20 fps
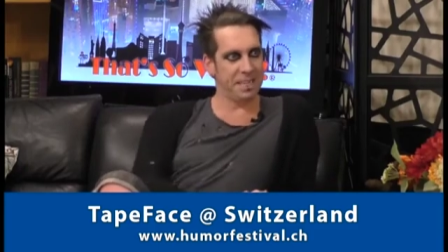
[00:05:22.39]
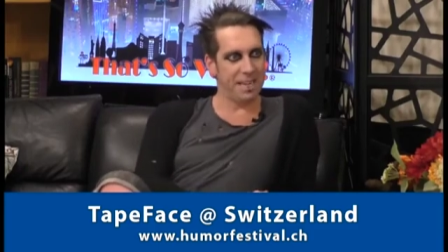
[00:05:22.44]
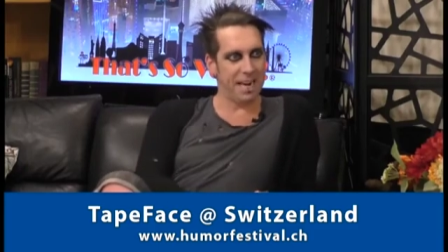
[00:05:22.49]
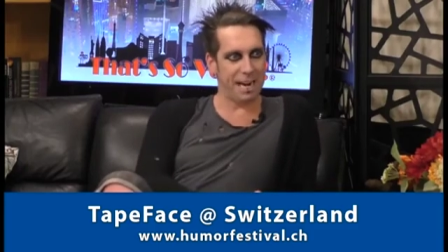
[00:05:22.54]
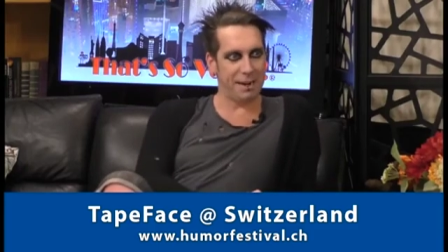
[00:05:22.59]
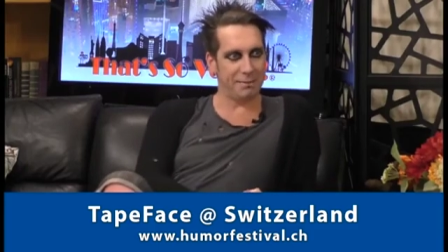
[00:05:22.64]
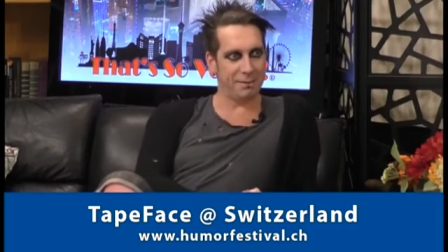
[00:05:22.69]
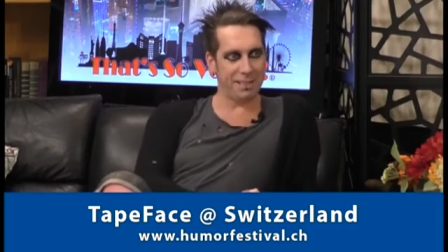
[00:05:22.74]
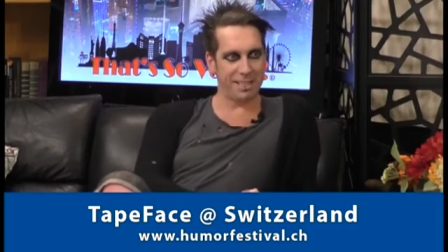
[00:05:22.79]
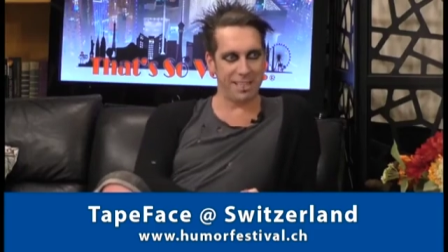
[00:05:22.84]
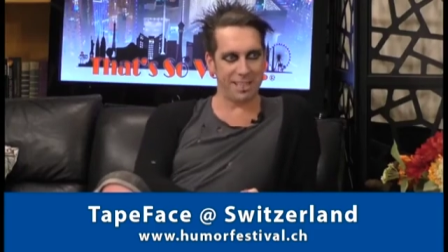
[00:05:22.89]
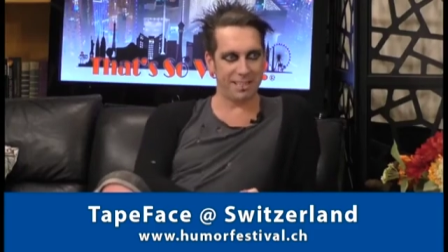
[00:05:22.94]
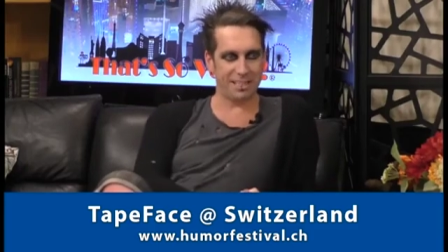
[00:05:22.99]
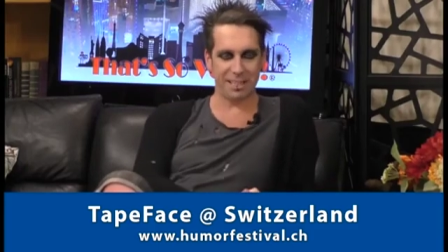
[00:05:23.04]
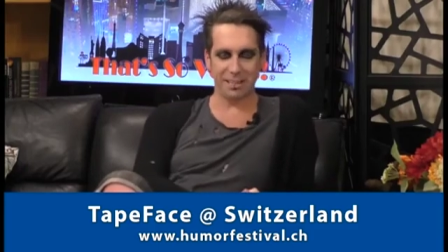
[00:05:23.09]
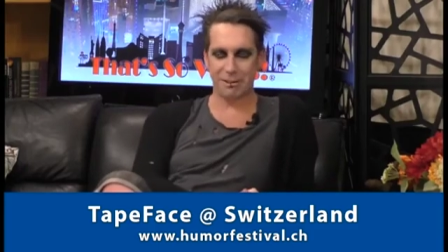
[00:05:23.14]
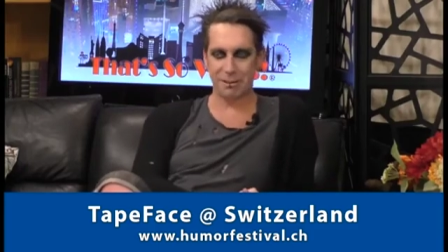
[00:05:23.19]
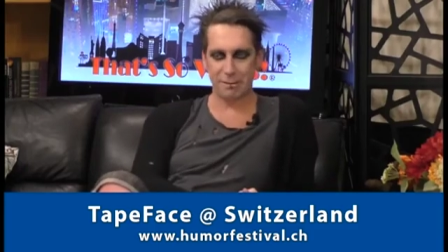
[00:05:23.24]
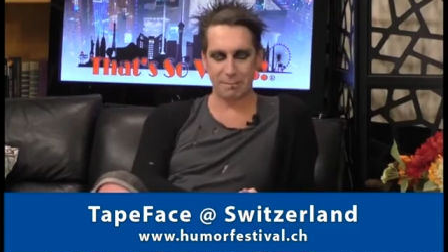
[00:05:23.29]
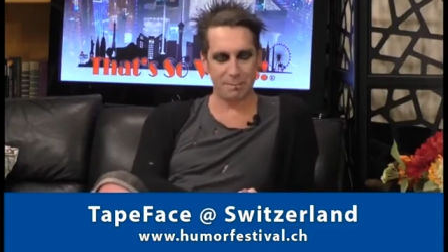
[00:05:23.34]
I realized
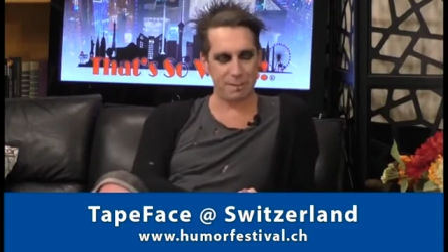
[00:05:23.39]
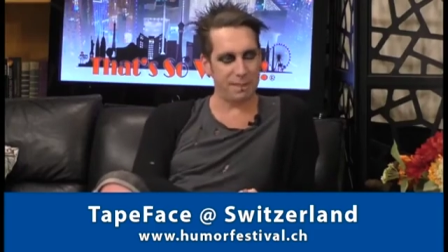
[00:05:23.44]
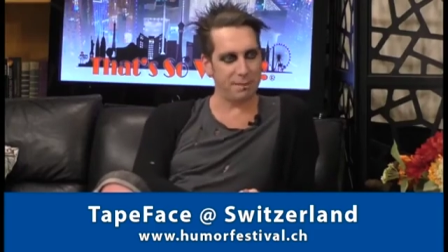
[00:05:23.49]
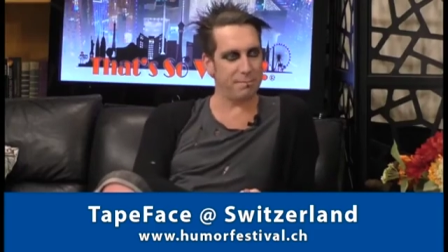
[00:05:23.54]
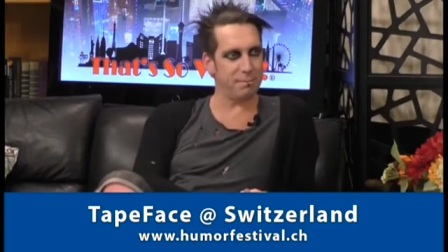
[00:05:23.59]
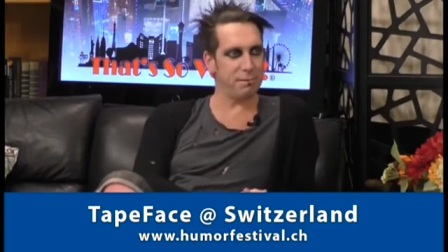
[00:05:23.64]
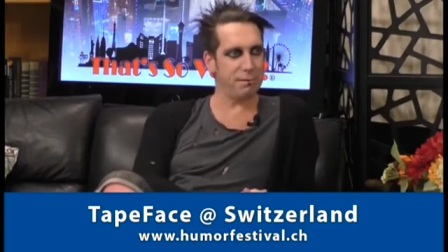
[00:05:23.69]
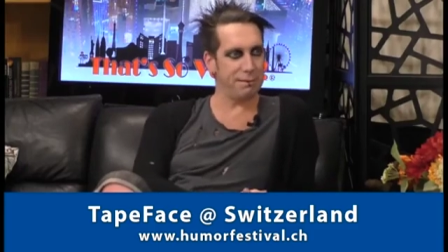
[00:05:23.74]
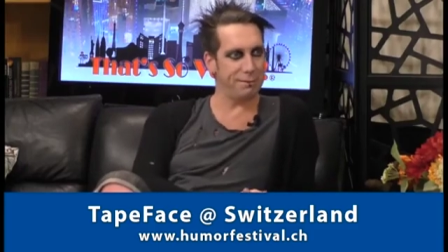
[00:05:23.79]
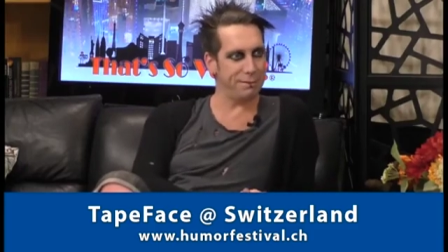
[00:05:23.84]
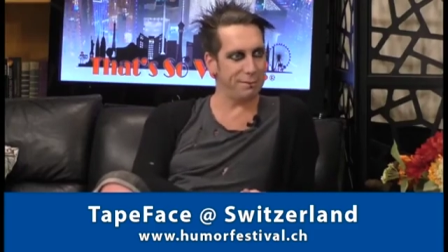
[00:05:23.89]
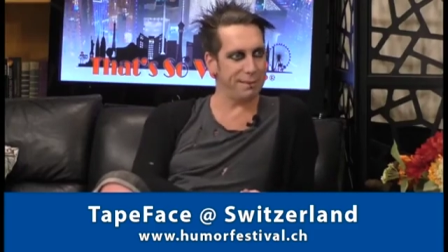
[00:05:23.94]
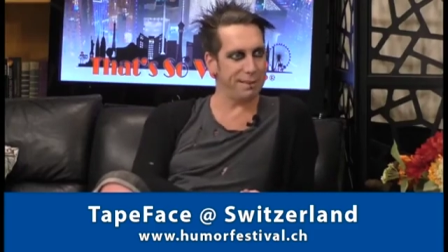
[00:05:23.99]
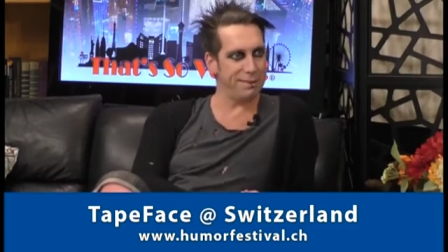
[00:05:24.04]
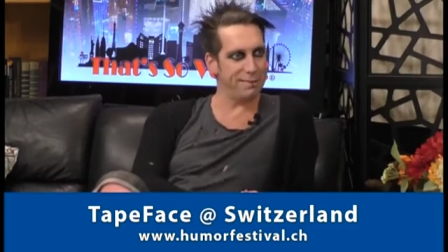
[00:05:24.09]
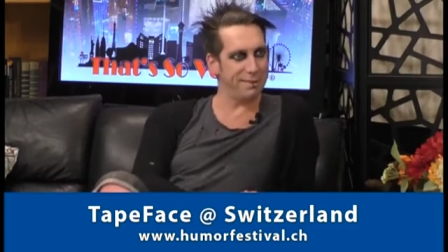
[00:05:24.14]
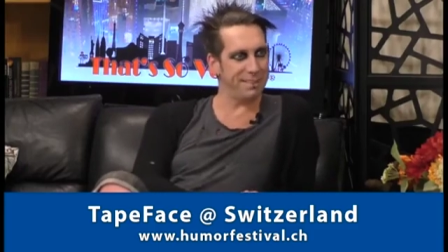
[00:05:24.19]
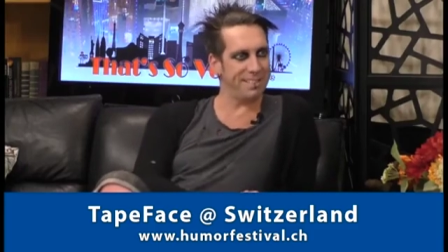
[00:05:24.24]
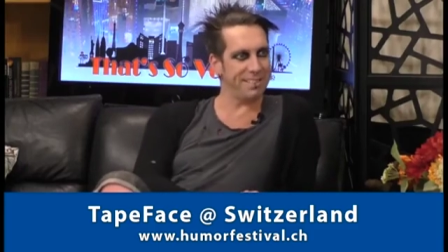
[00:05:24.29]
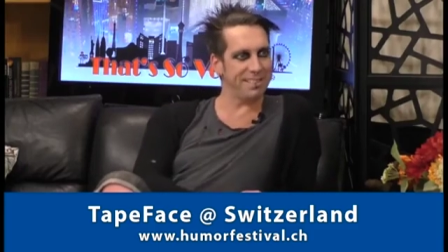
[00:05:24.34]
I couldn't be a boy
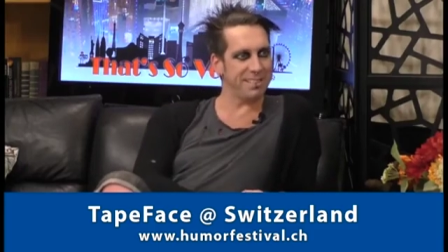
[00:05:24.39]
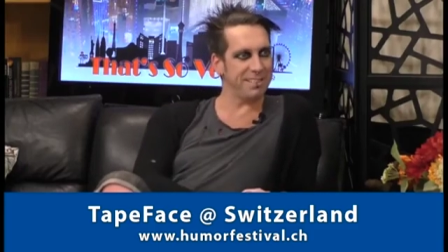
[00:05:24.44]
forever.